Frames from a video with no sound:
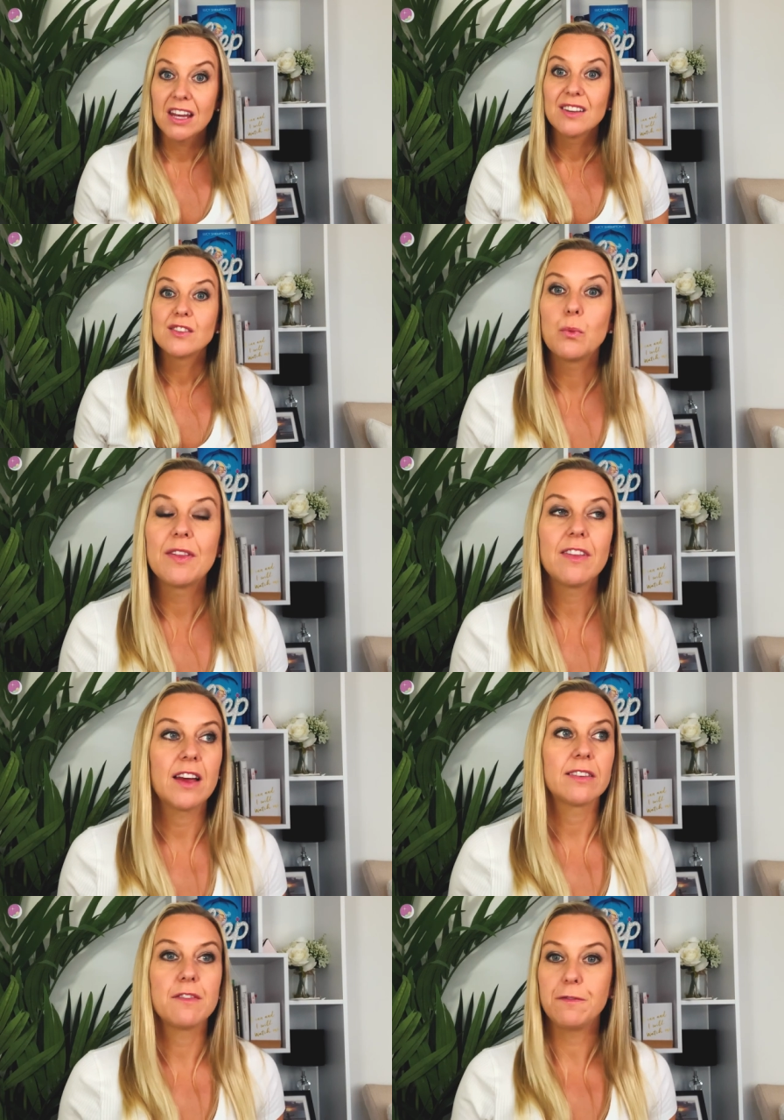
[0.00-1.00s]
So whether
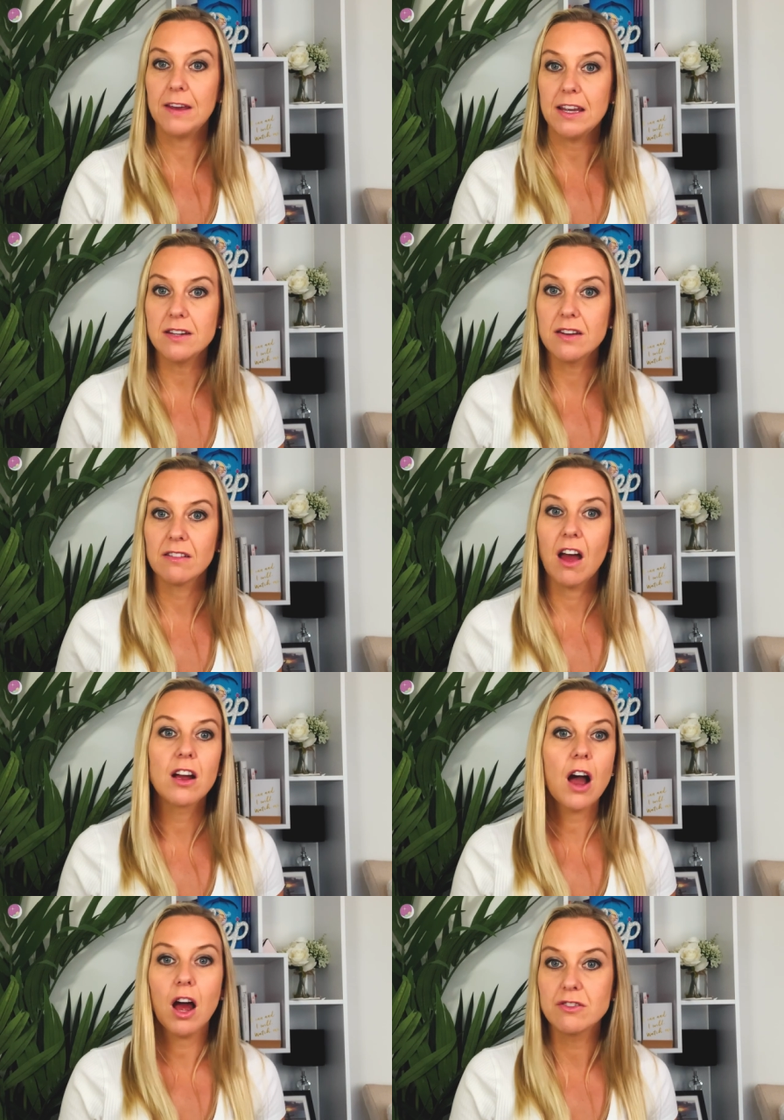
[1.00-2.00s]
that's a feed, a
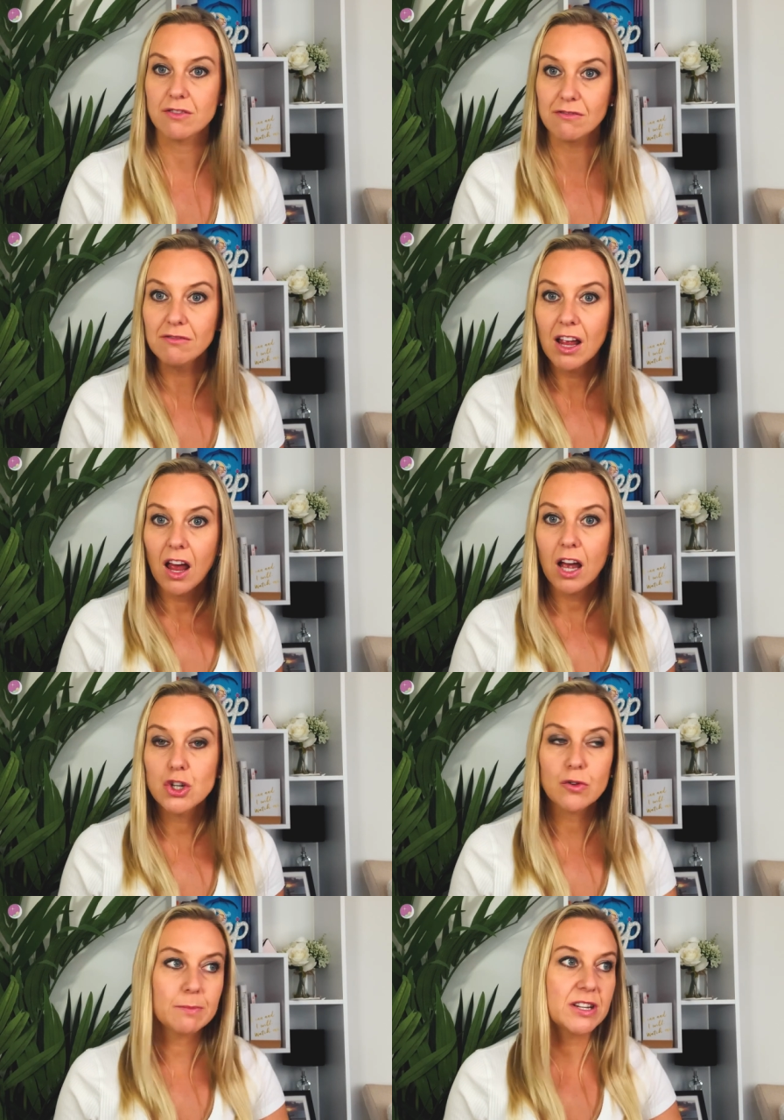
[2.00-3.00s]
cuddle, a
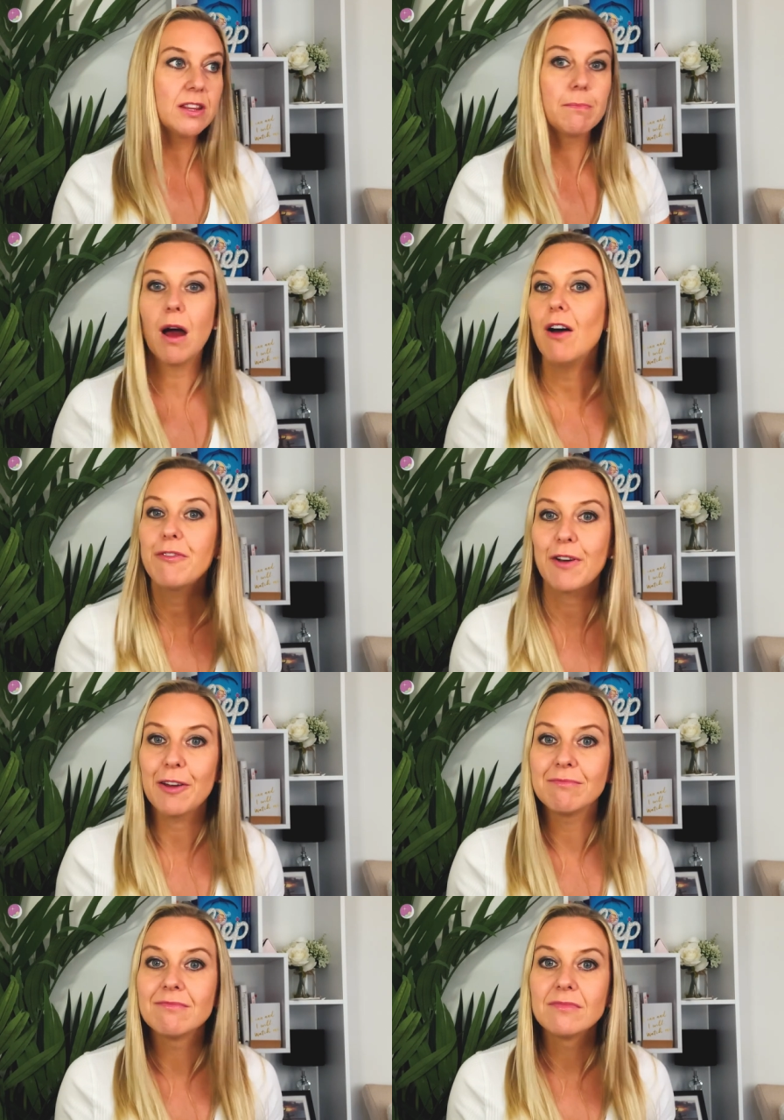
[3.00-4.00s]
trip to the
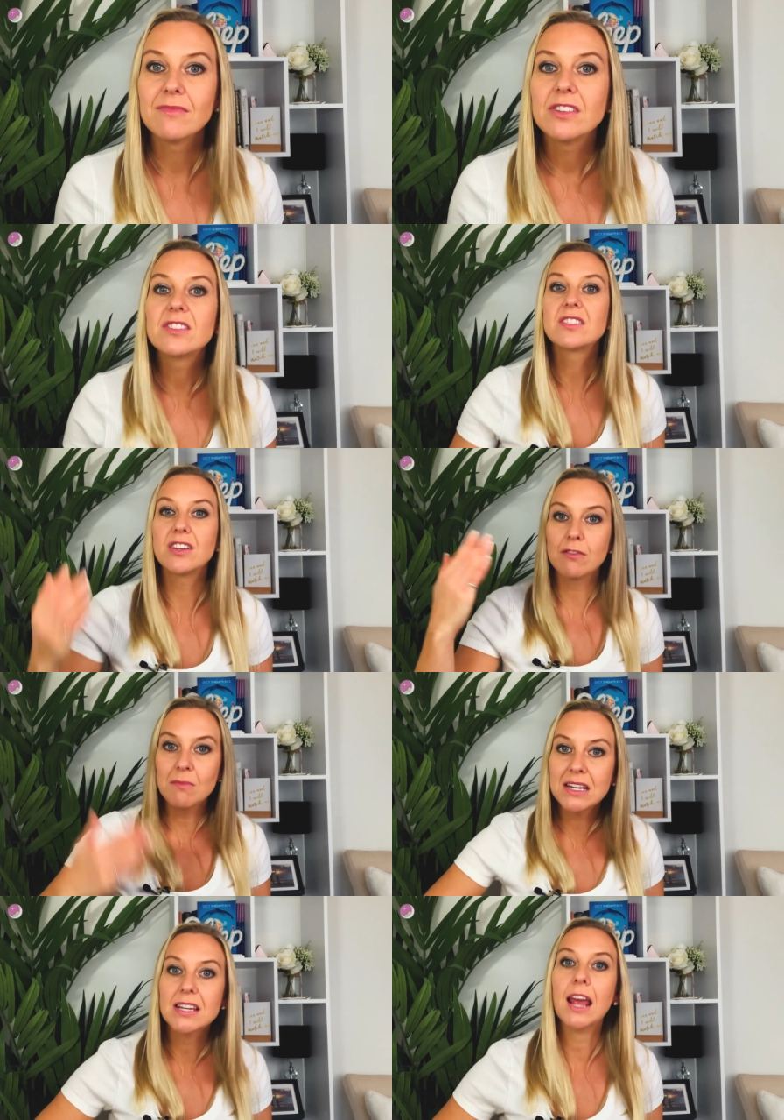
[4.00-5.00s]
bathroom, still
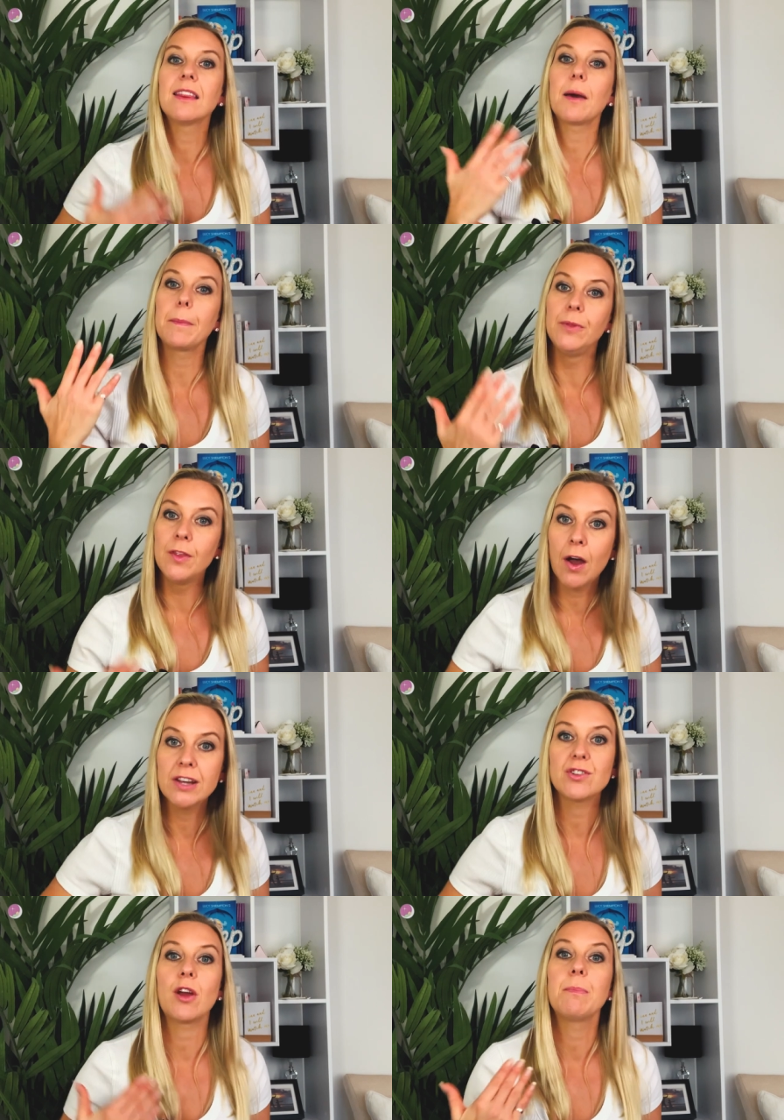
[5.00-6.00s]
maintain that
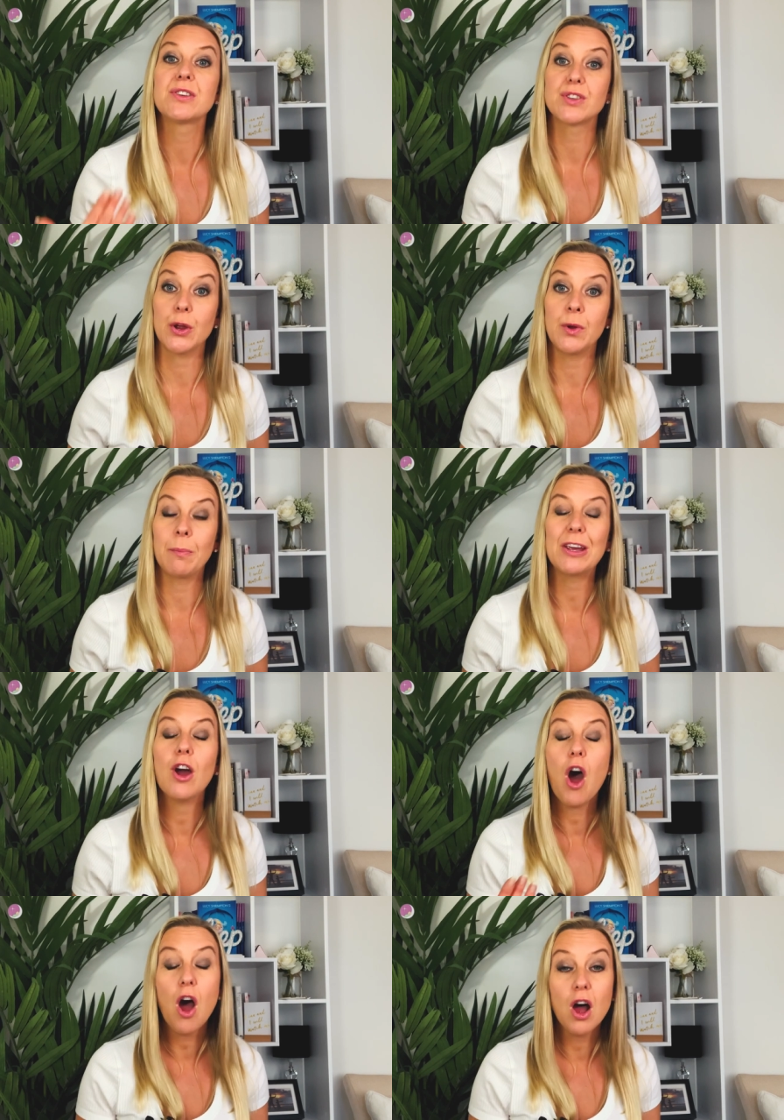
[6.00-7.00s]
nighttime persona.
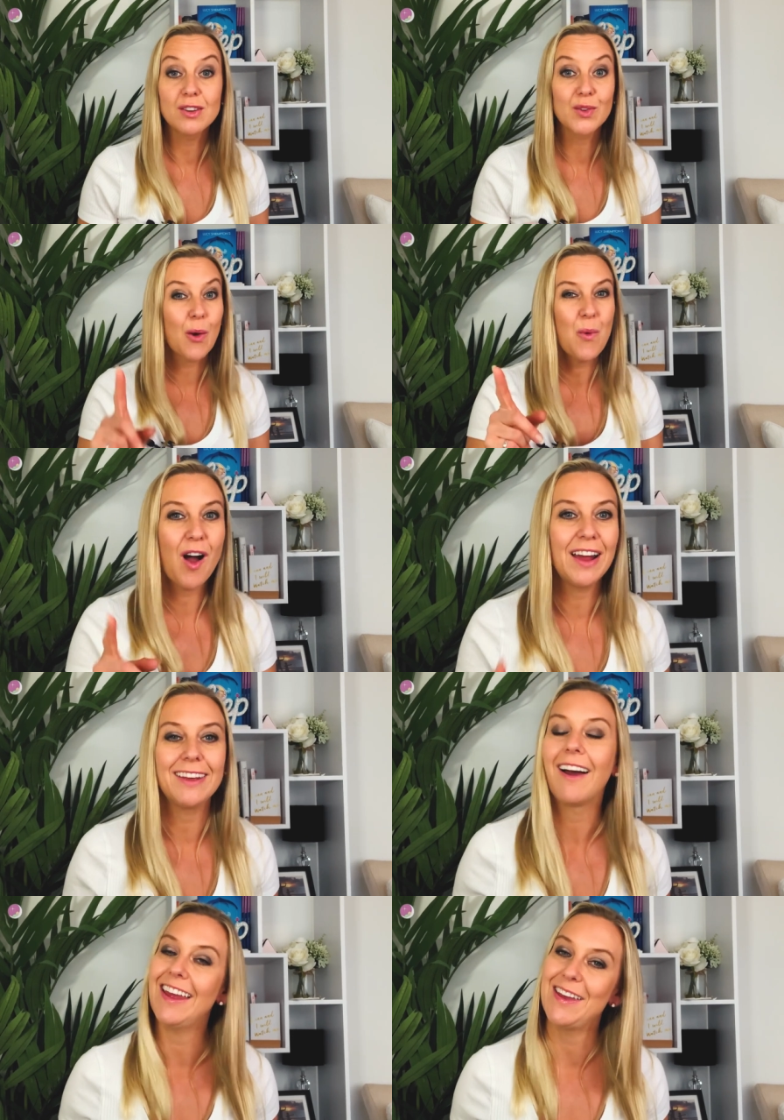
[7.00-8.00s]
Because, why?
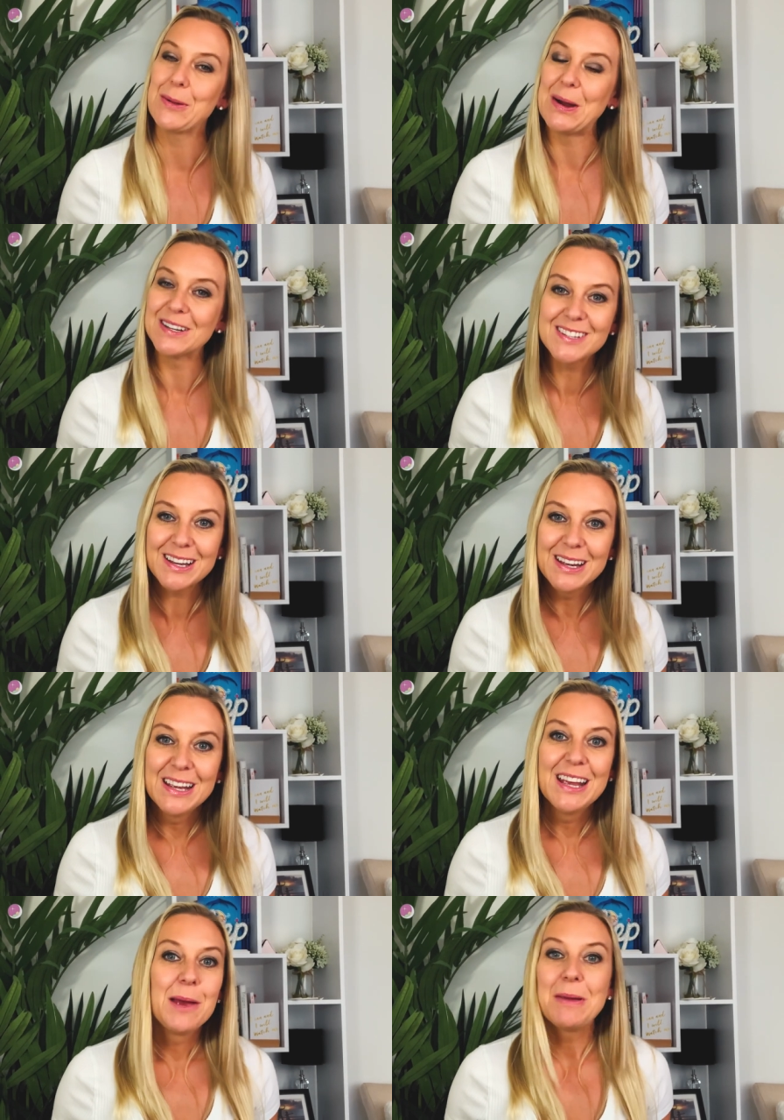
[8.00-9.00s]
I hear you ask.
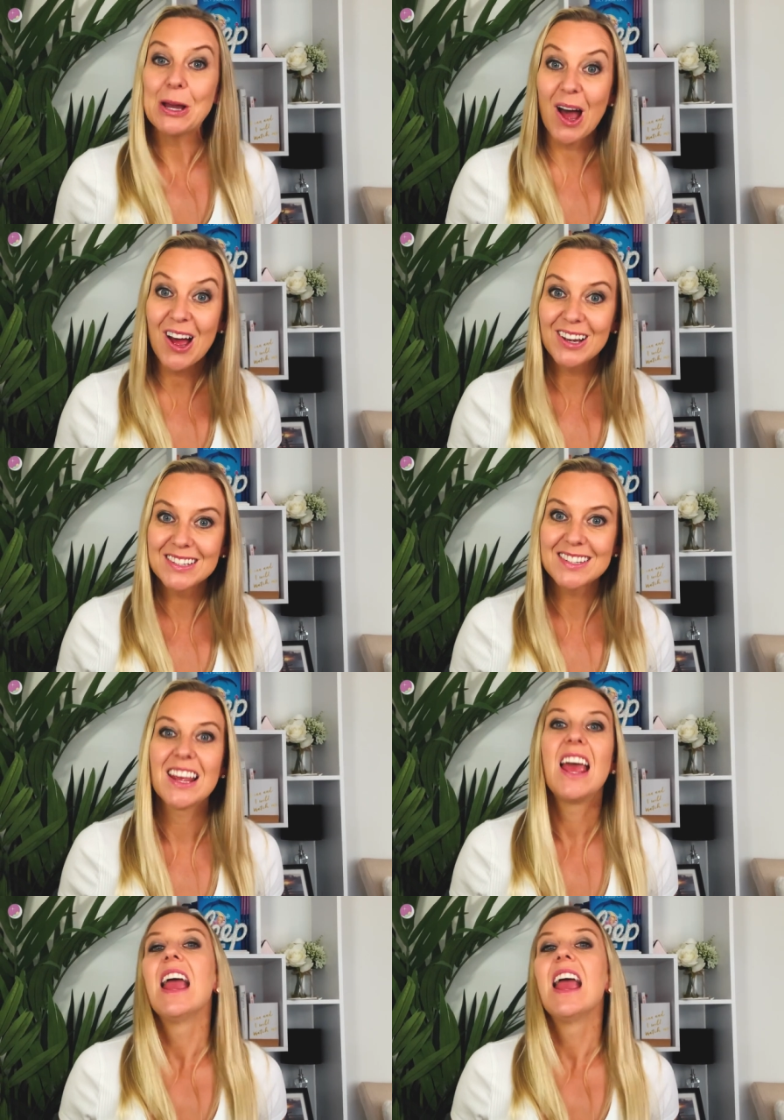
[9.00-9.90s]
Because